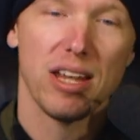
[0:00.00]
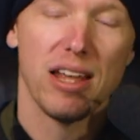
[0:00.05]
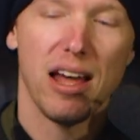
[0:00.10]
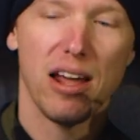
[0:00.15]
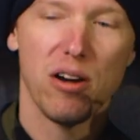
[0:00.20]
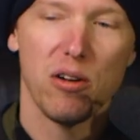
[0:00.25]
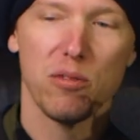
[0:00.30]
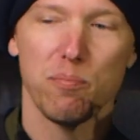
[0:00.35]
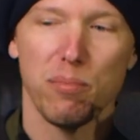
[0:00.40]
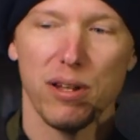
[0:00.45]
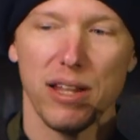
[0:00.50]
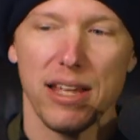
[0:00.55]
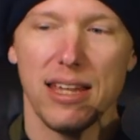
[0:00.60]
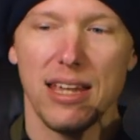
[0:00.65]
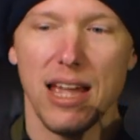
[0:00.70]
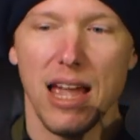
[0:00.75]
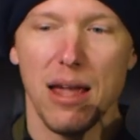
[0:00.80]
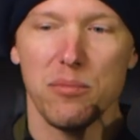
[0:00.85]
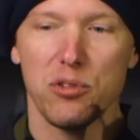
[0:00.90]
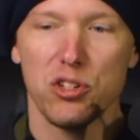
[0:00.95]
I don't play
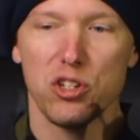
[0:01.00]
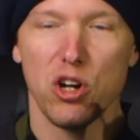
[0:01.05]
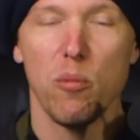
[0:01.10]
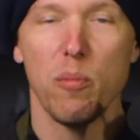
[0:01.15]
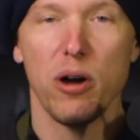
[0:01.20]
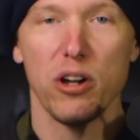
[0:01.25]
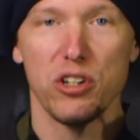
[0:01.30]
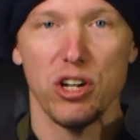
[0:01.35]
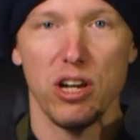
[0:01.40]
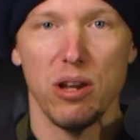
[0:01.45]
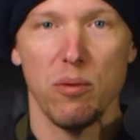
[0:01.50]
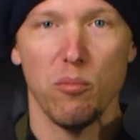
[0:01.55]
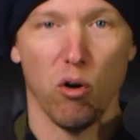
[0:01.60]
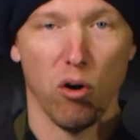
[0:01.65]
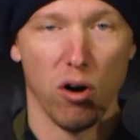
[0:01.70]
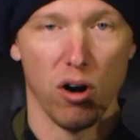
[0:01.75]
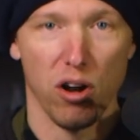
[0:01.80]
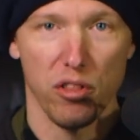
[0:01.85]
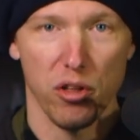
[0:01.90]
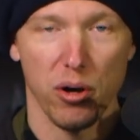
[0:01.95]
games so much
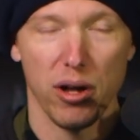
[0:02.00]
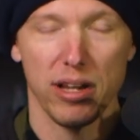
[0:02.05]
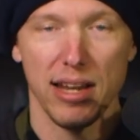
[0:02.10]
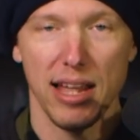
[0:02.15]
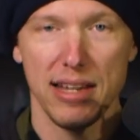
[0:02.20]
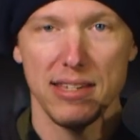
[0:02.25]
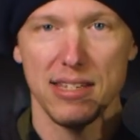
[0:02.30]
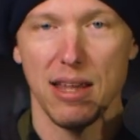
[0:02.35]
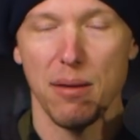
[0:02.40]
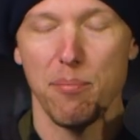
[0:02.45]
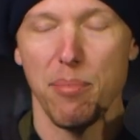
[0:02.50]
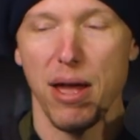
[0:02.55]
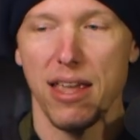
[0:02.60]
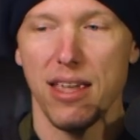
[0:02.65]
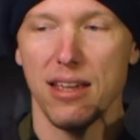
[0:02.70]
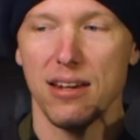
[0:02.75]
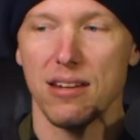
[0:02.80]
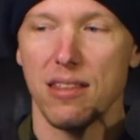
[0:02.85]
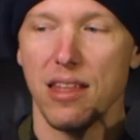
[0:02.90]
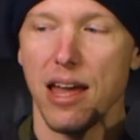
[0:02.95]
anymore, although I'd like to get
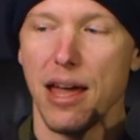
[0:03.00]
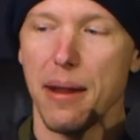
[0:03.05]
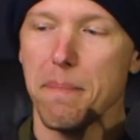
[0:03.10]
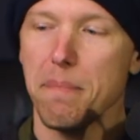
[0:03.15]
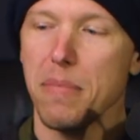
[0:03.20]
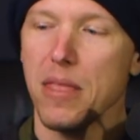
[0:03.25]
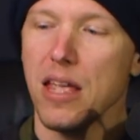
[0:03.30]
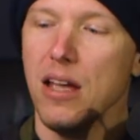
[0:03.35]
back into that